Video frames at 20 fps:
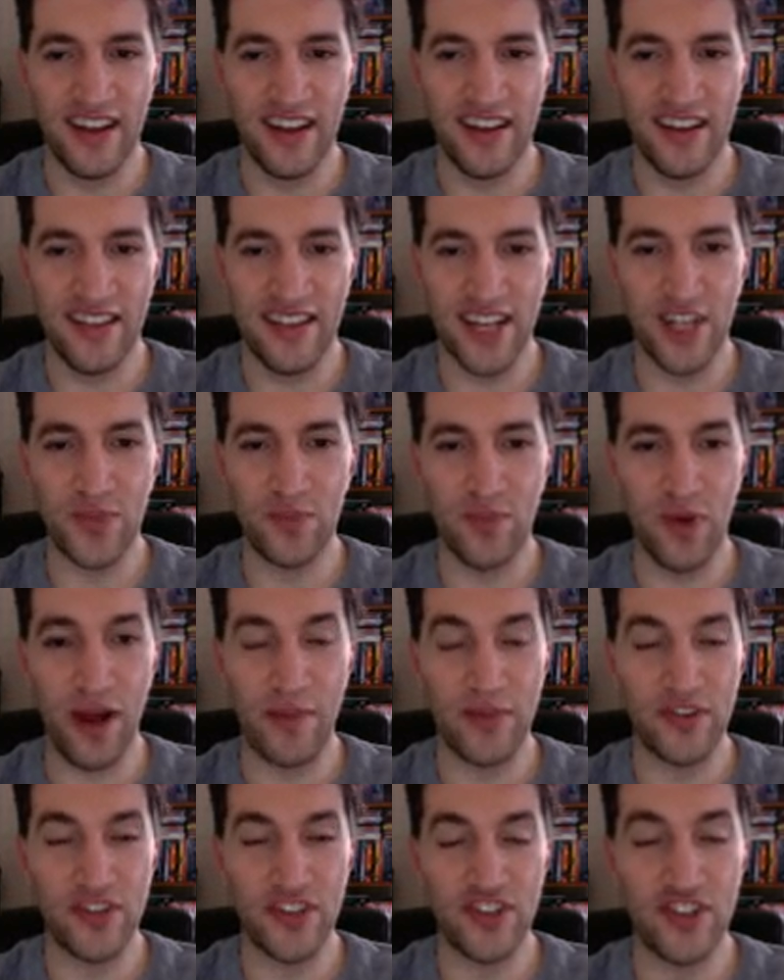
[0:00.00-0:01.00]
this
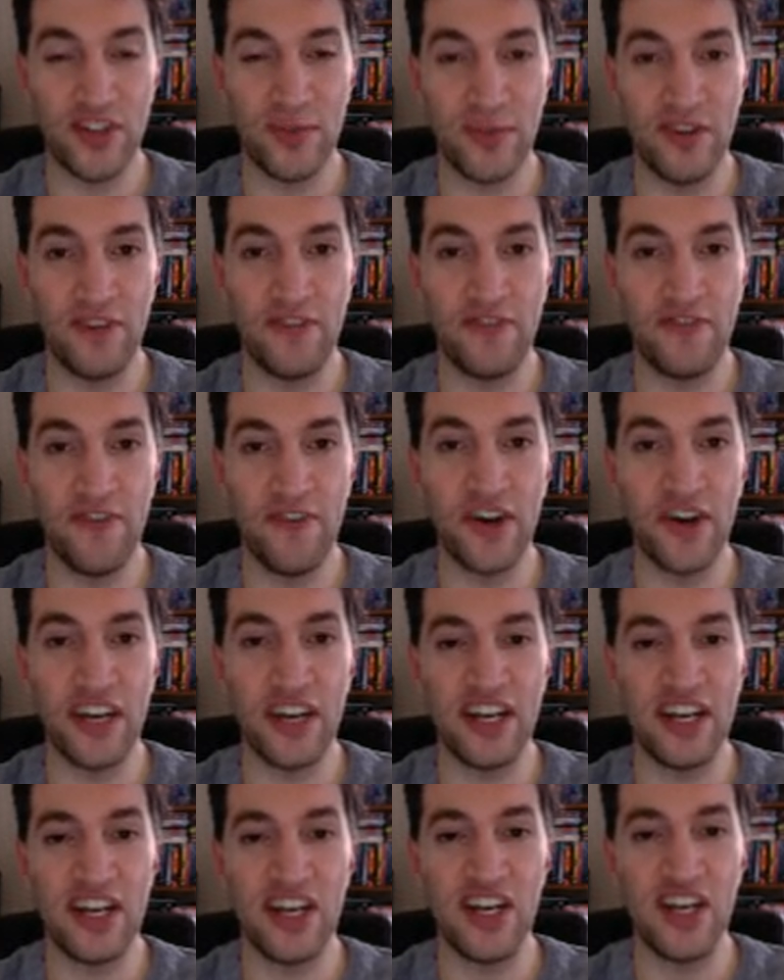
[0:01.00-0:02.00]
promises to be
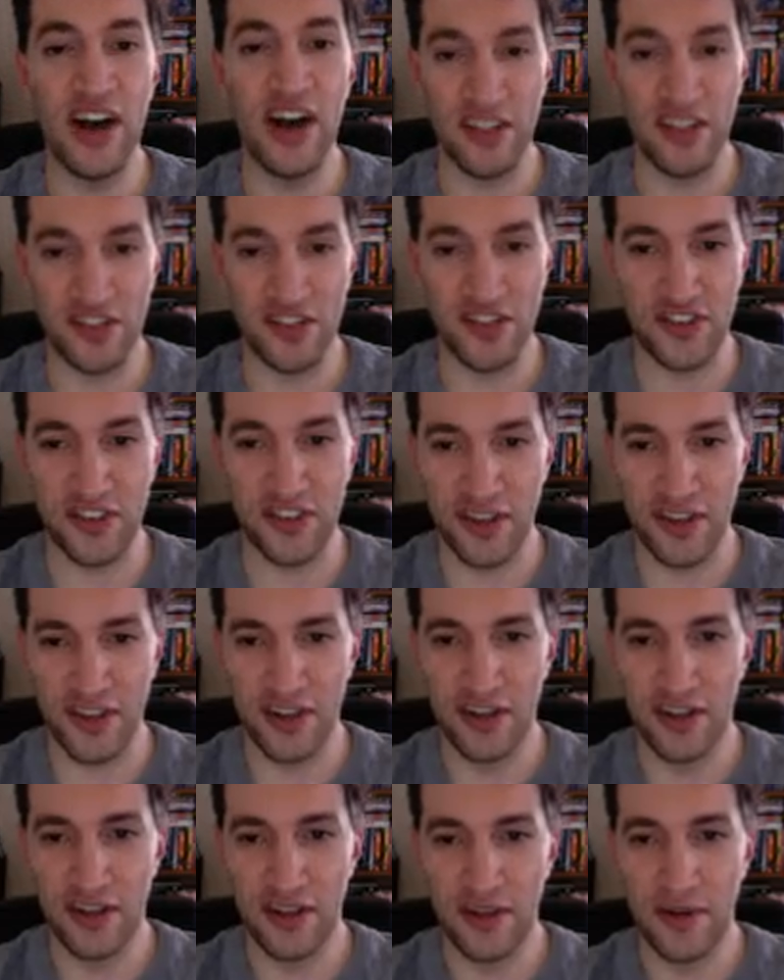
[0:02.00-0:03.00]
fucking nuts.
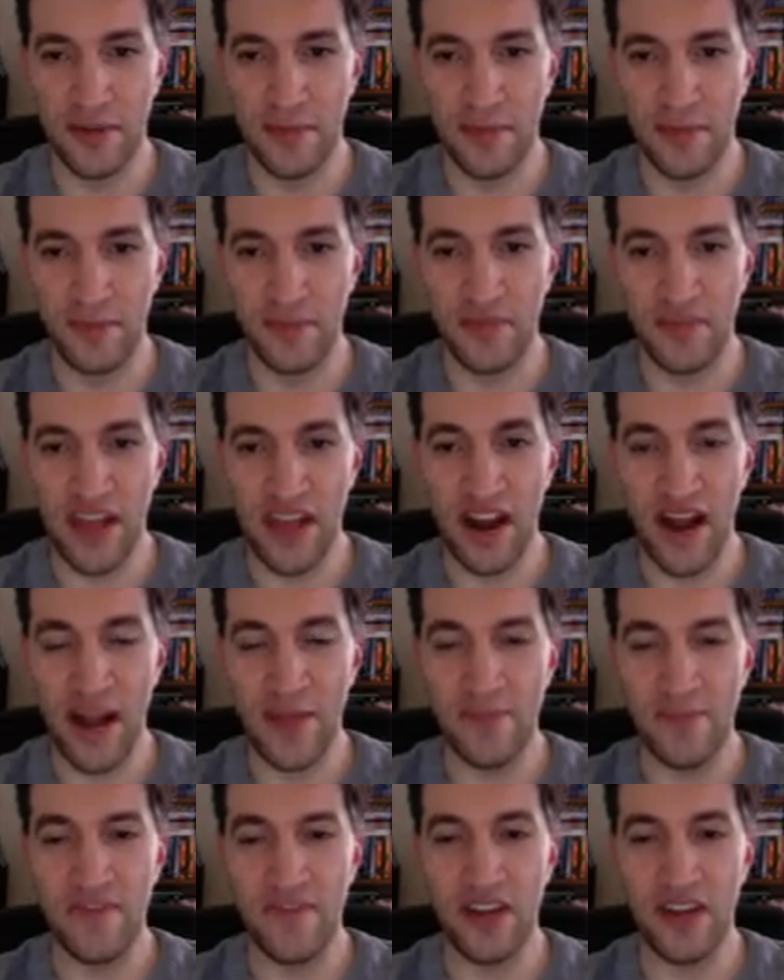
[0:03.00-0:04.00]
That
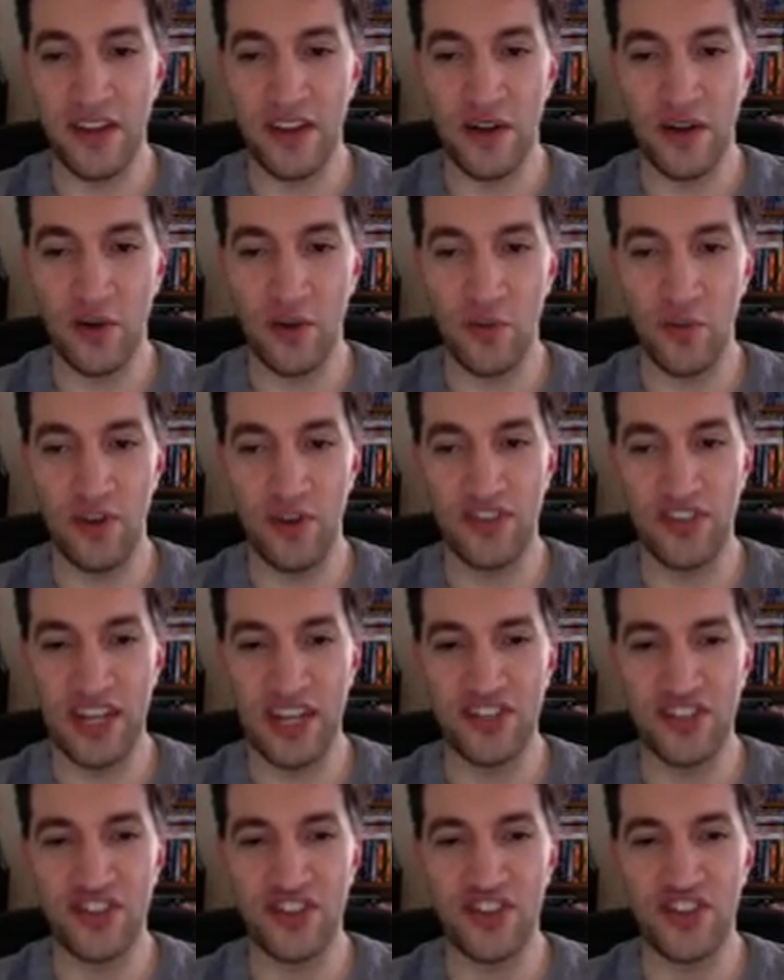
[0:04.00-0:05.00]
hype video was
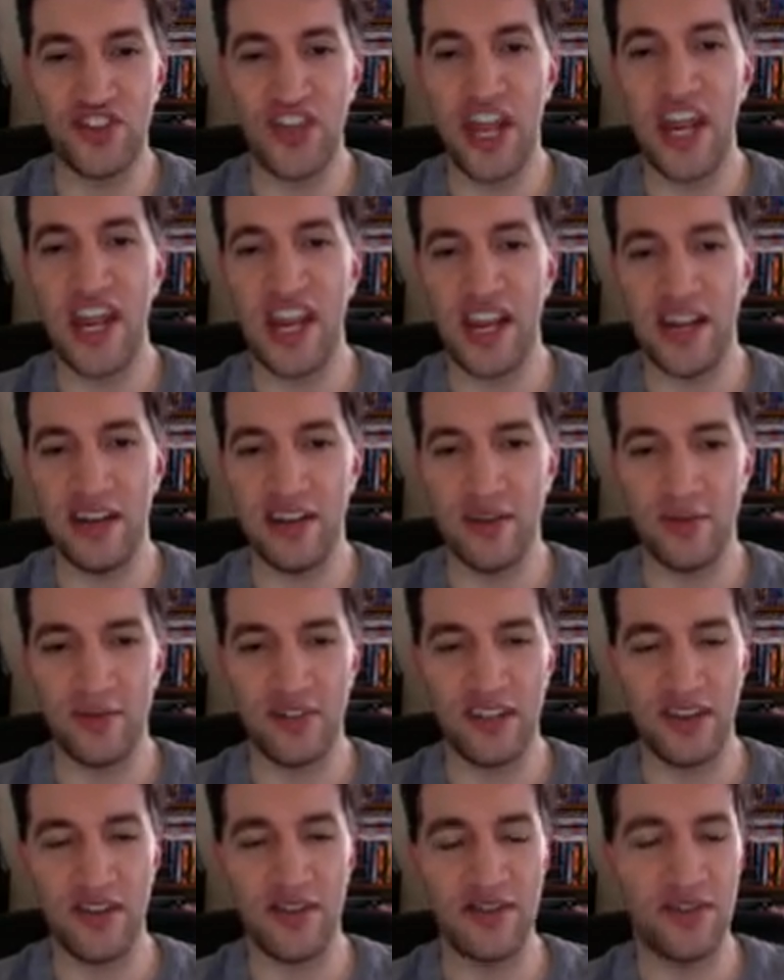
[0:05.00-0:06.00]
insane. There was
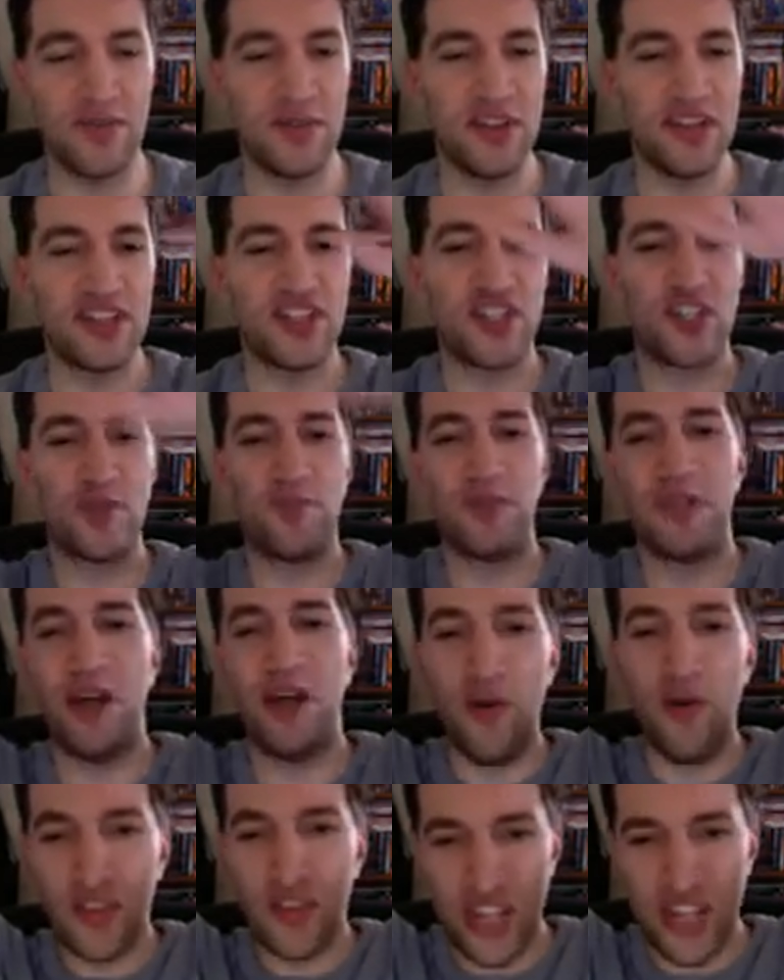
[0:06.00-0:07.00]
with
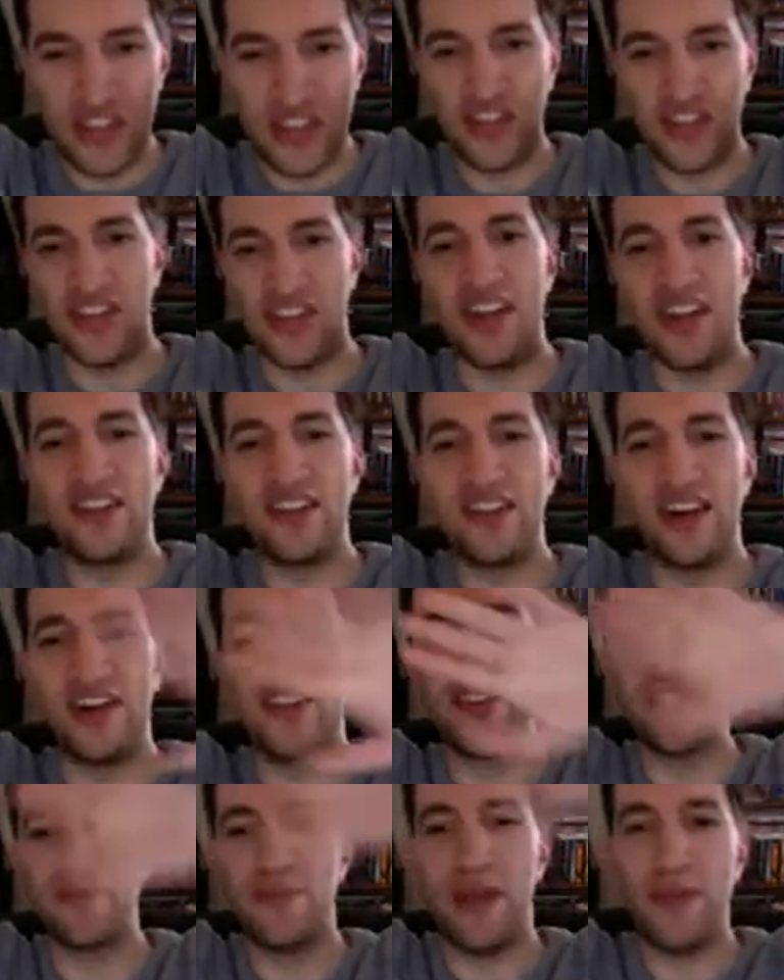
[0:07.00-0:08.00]
explosions and
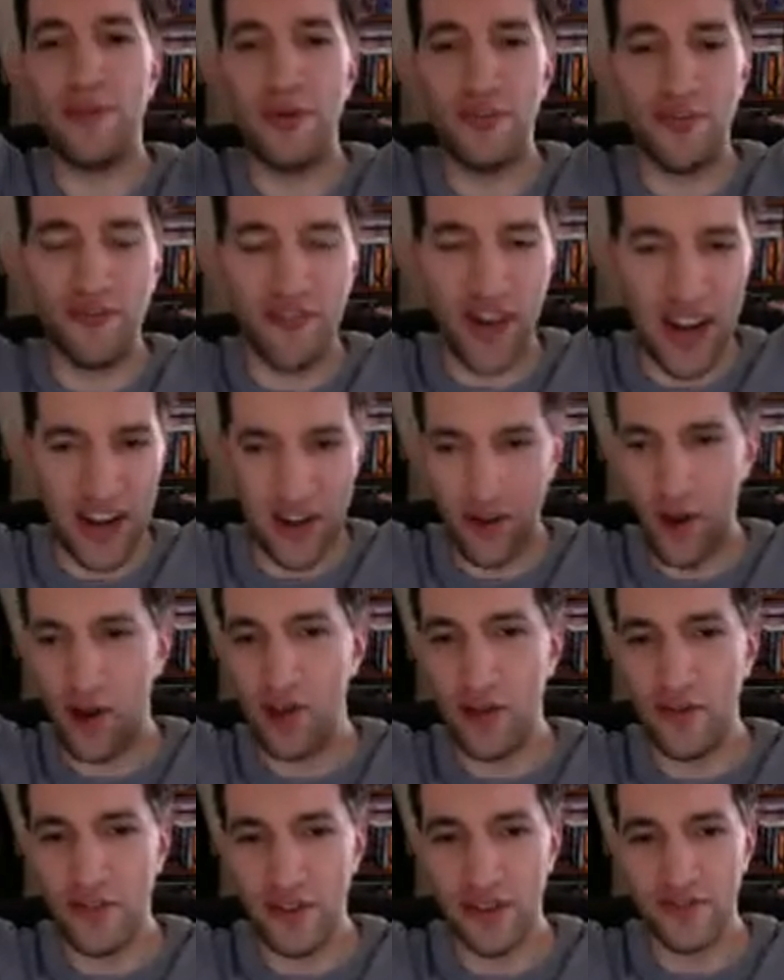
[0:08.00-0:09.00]
tons of people fighting
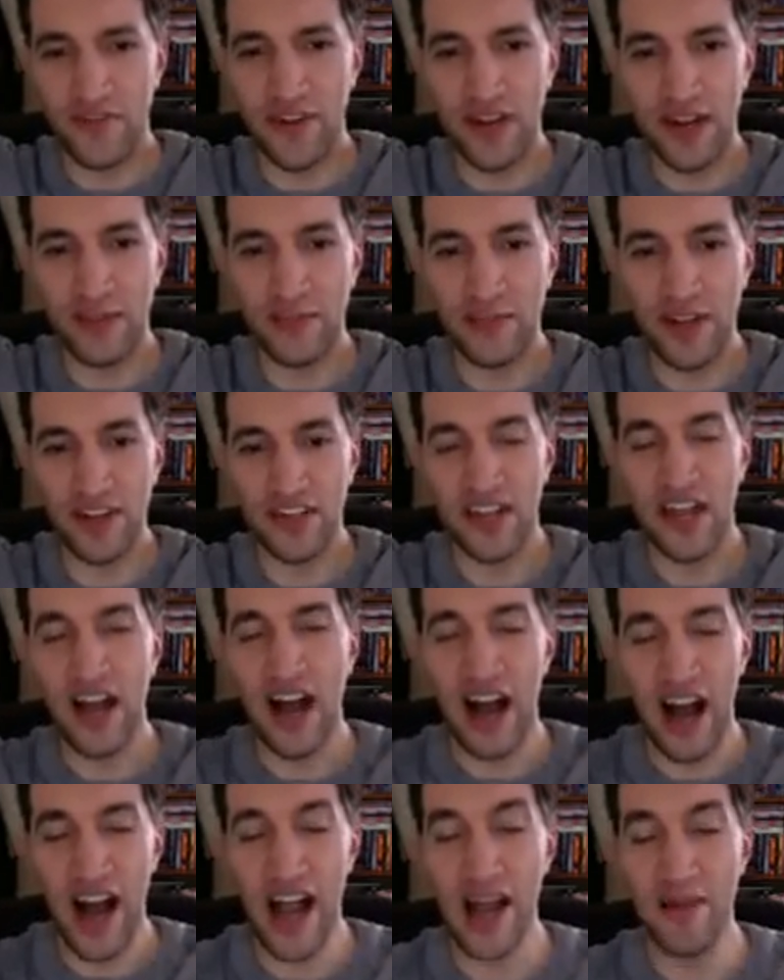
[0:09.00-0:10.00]
all over the fucking place.
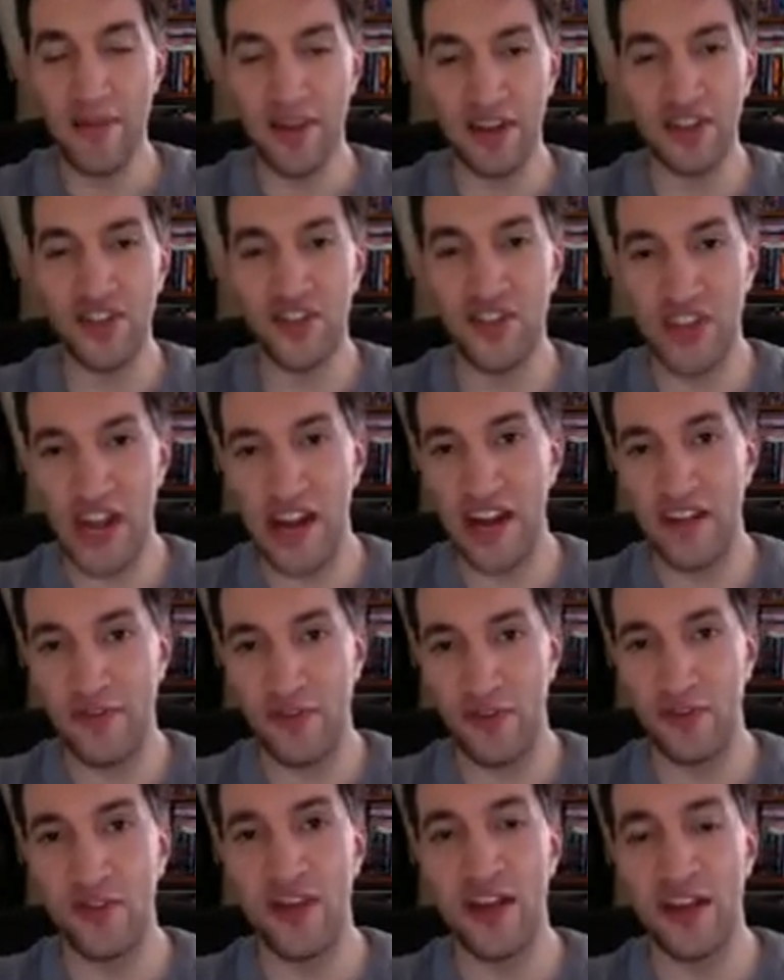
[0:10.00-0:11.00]
I am excited
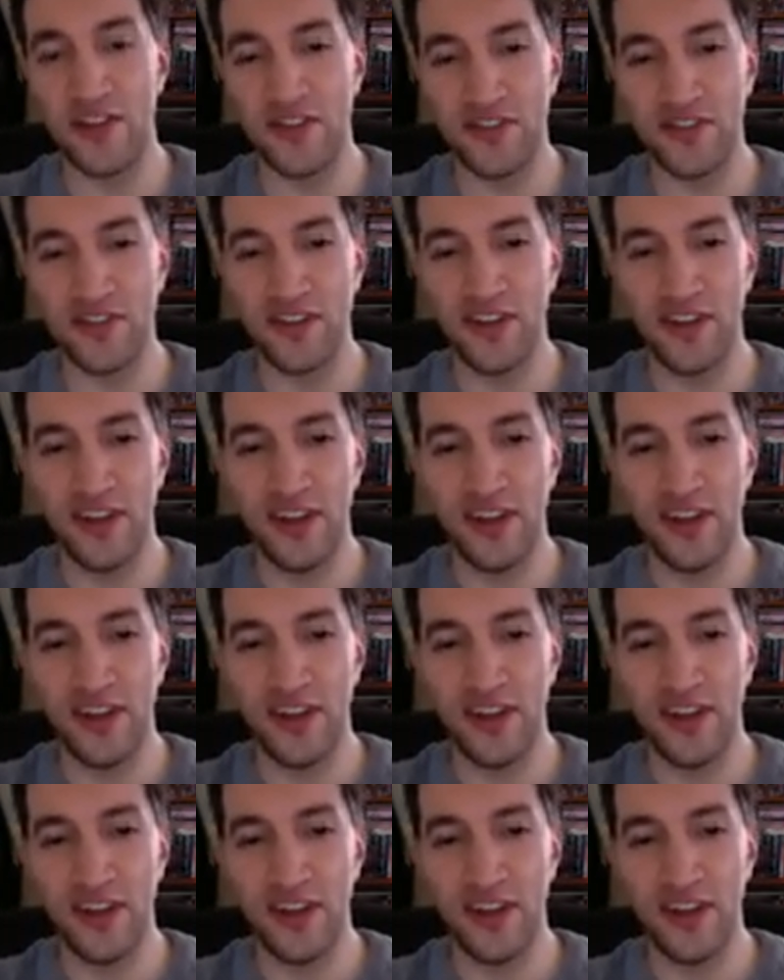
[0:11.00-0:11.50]
for this.